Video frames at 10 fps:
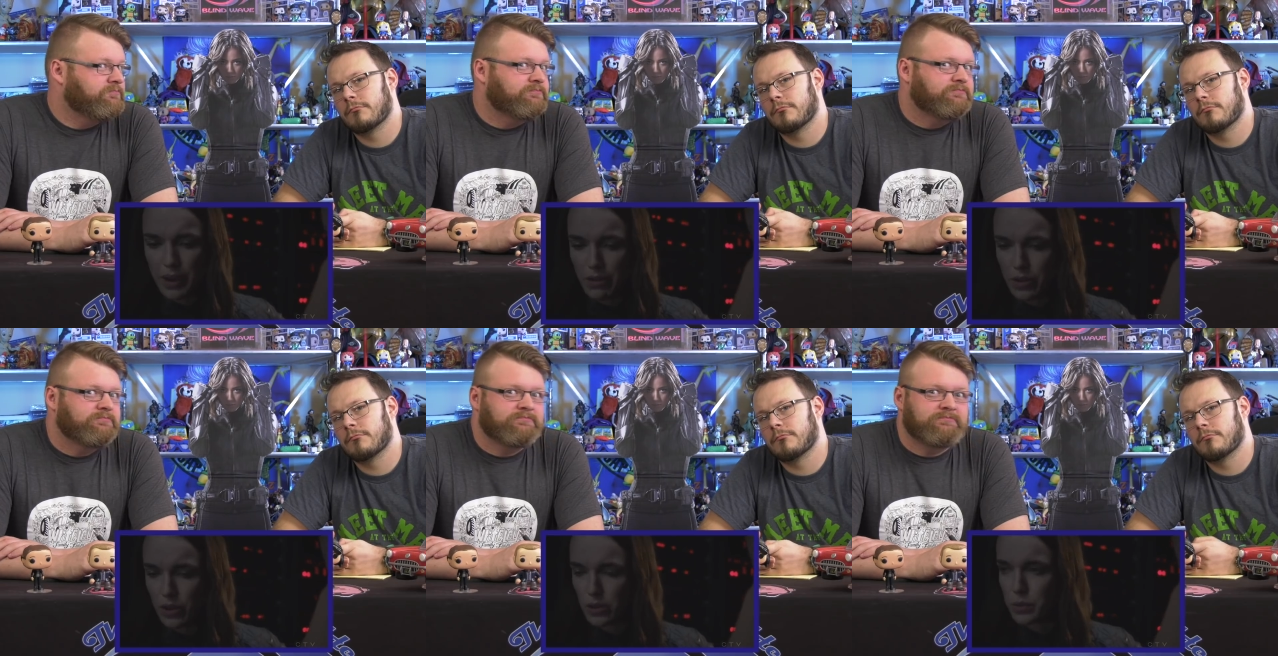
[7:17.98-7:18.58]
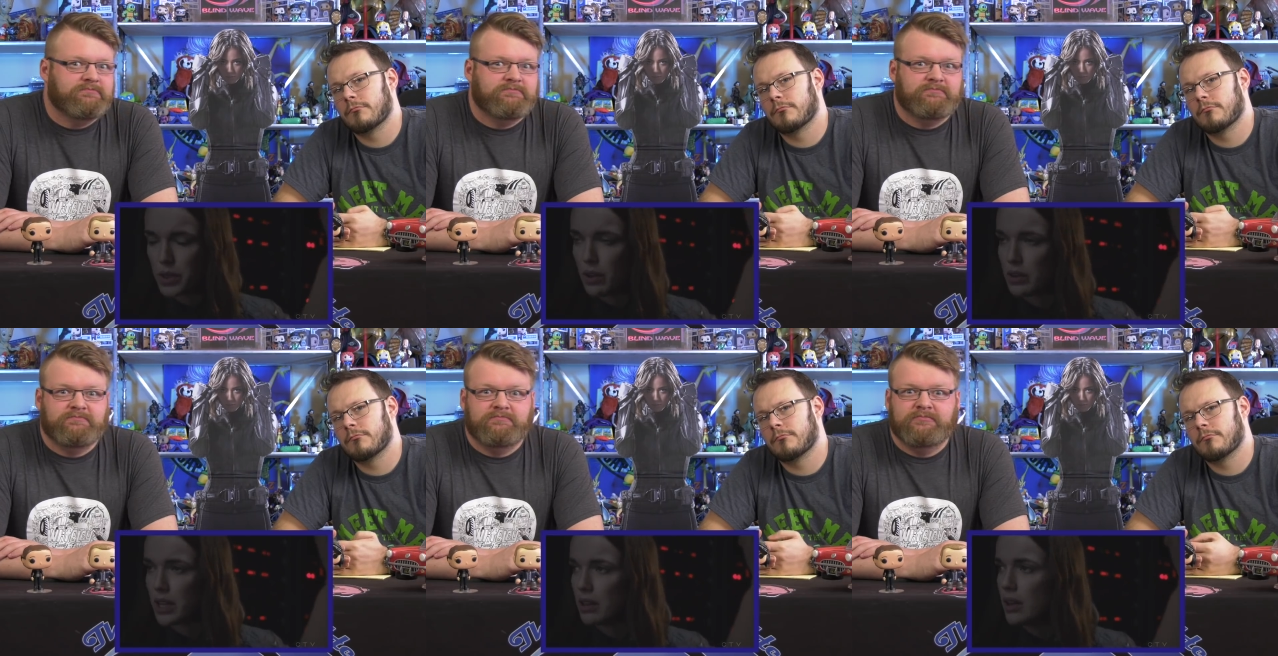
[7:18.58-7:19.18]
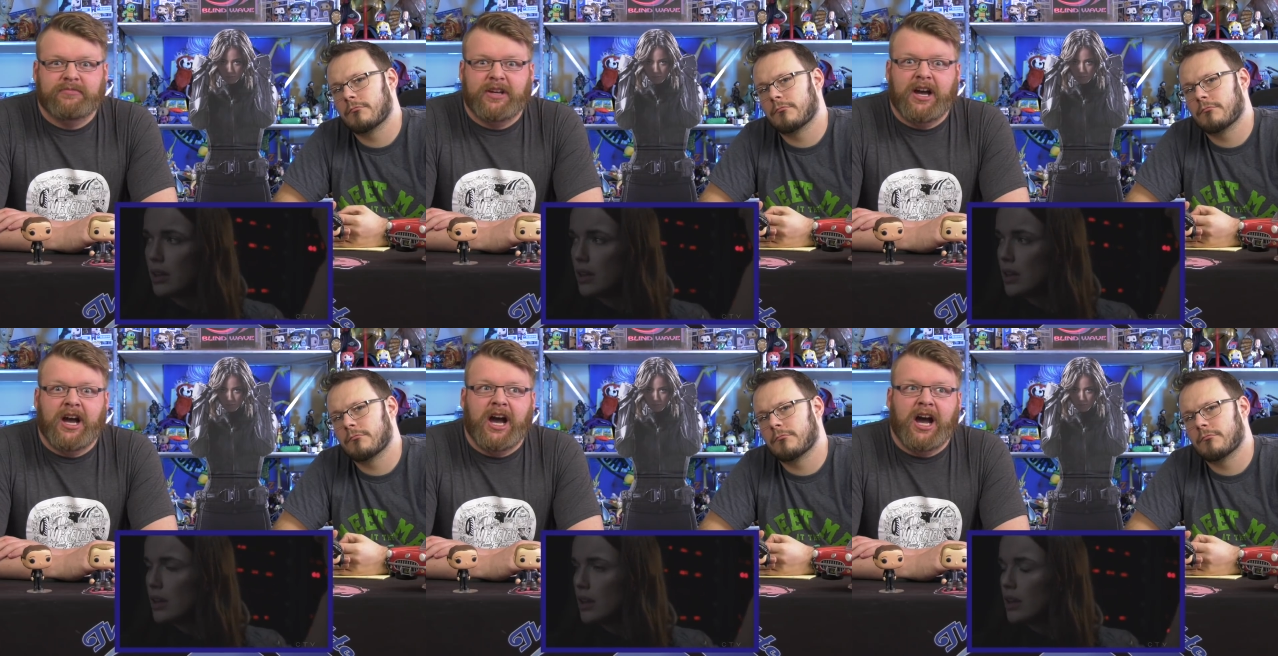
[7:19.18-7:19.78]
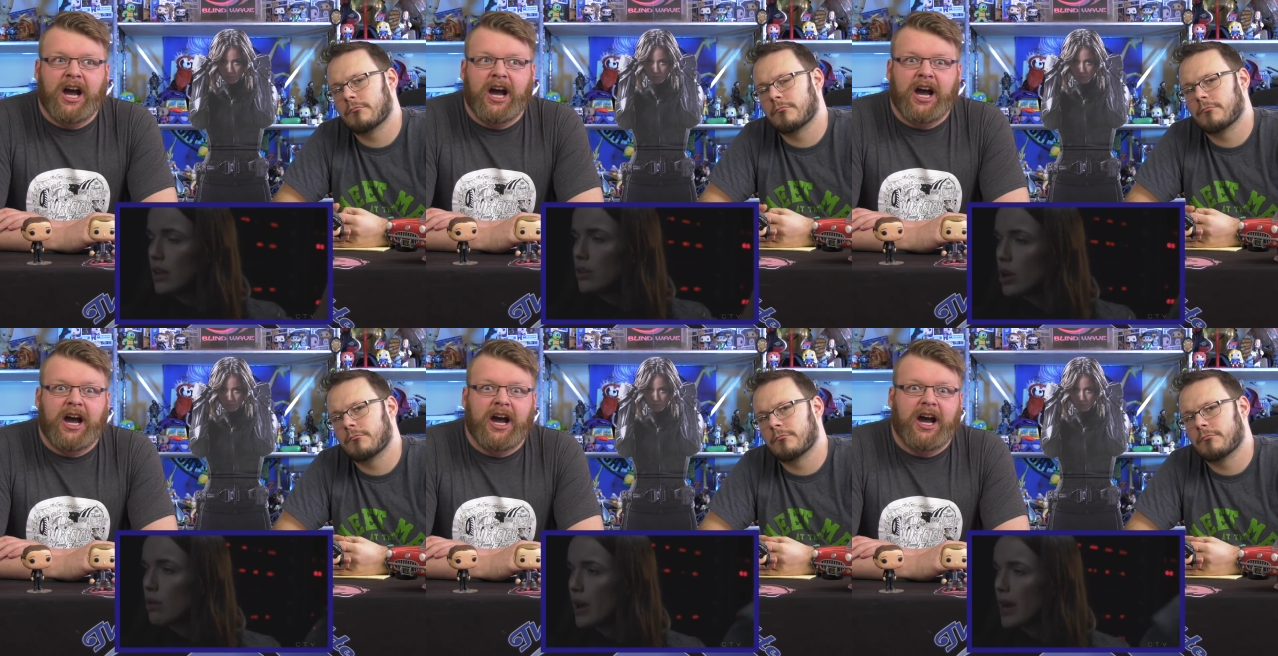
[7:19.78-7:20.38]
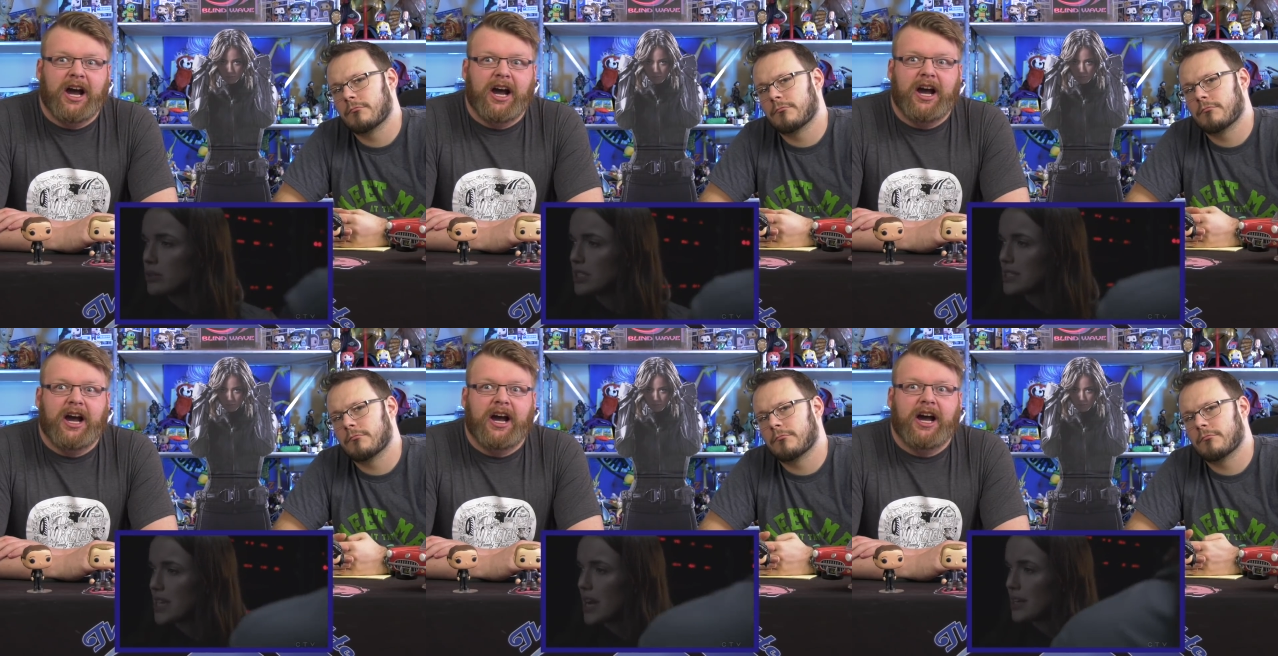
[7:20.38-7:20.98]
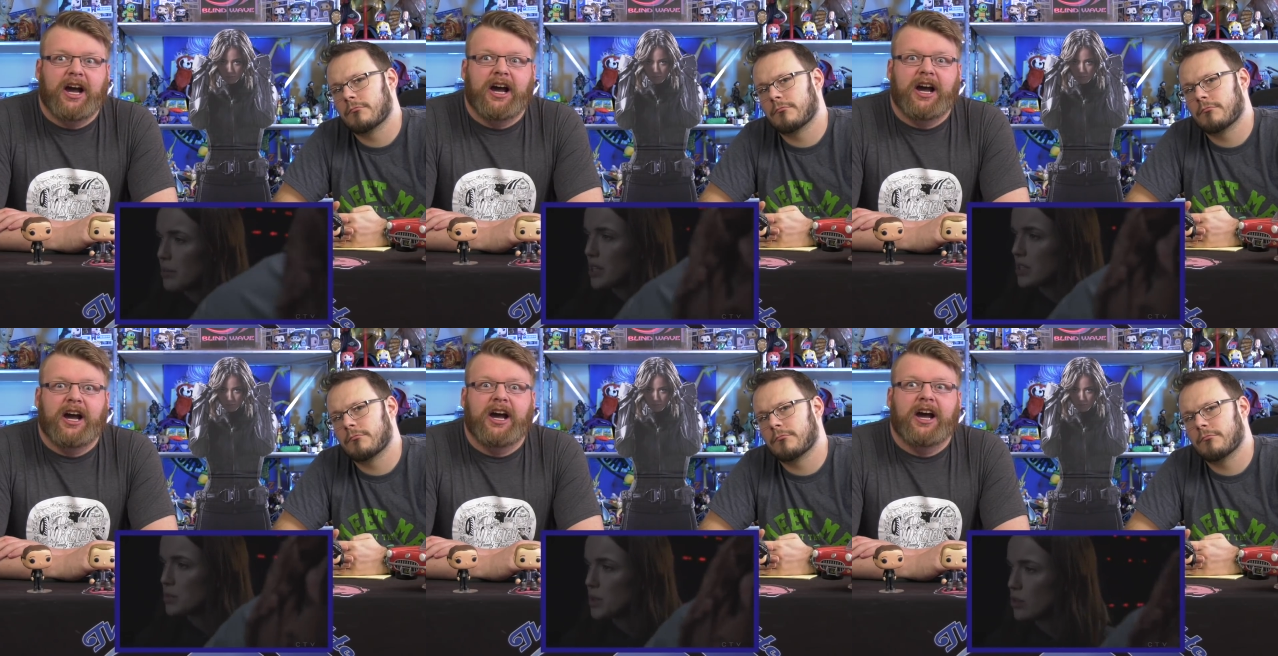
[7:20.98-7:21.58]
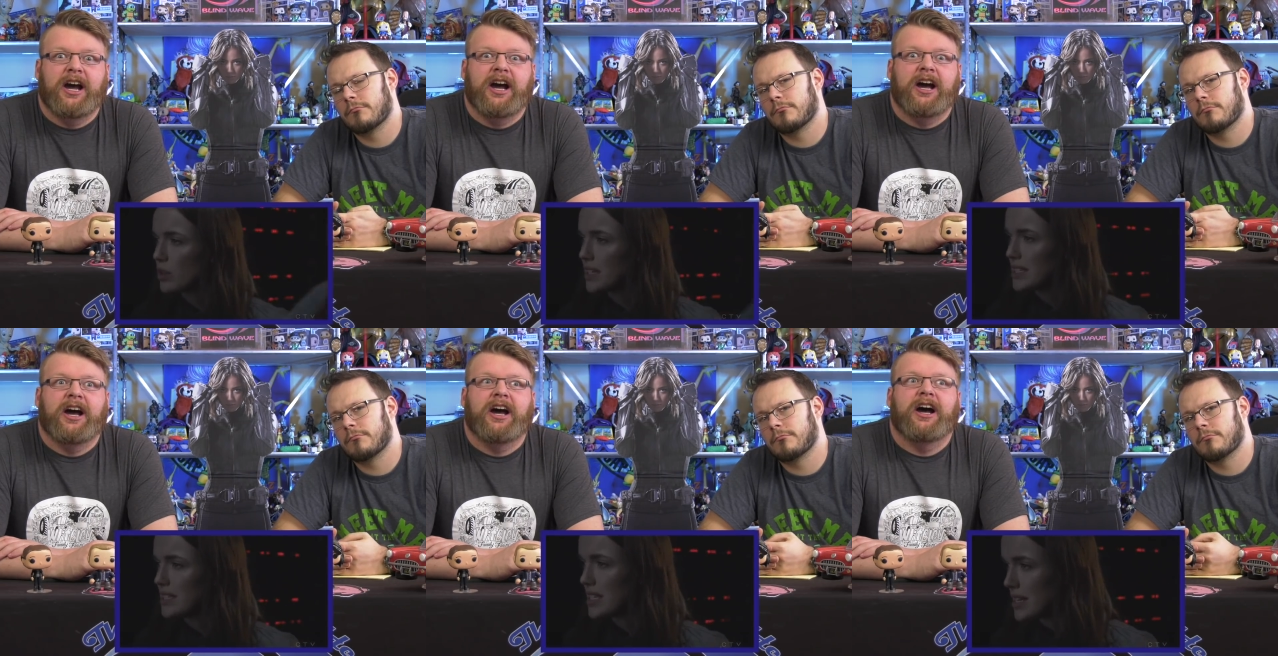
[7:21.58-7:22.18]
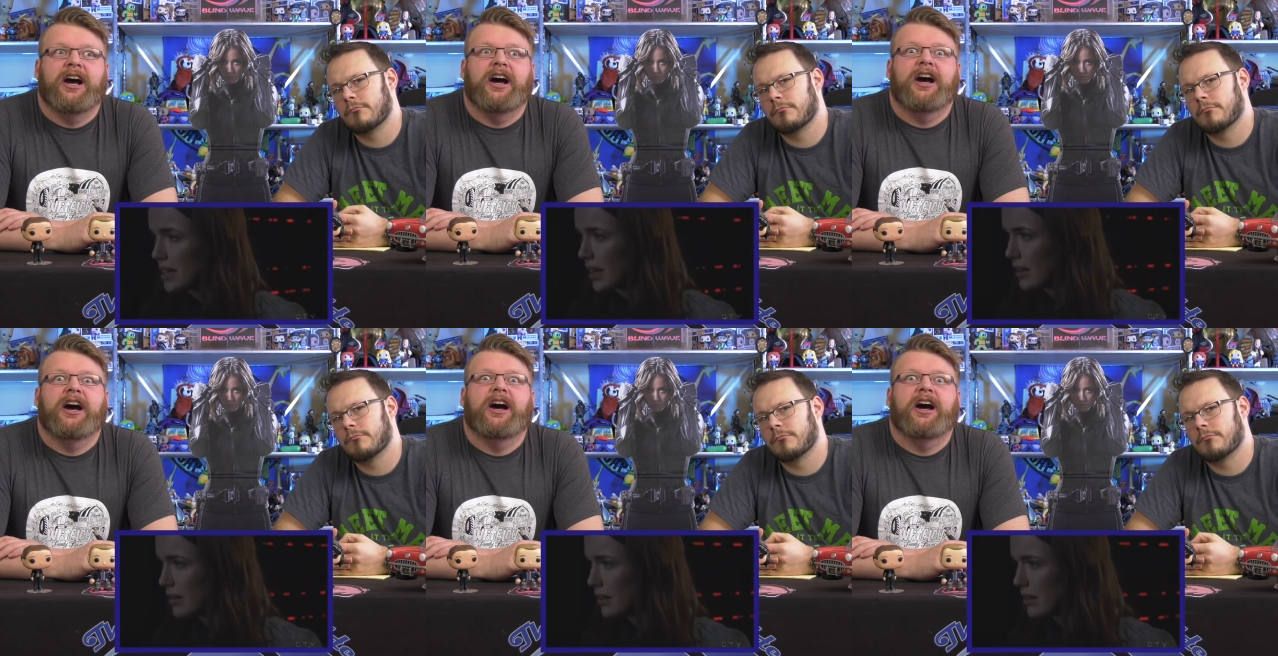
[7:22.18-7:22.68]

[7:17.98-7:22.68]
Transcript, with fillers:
Speaker 1: paradox, we'd only know how to design it because we'd already seen it.